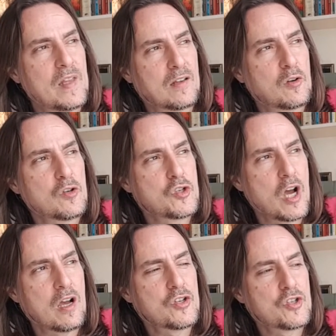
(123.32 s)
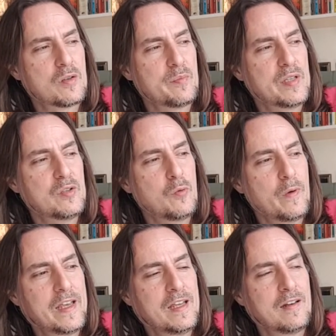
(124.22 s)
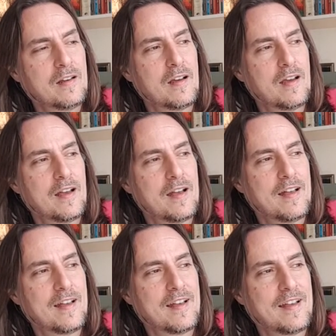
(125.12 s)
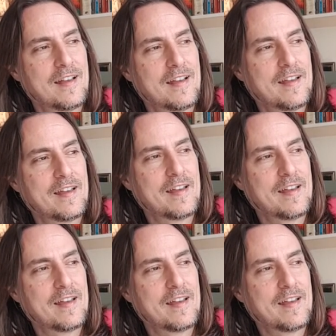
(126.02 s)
that conjunction between uh, uh,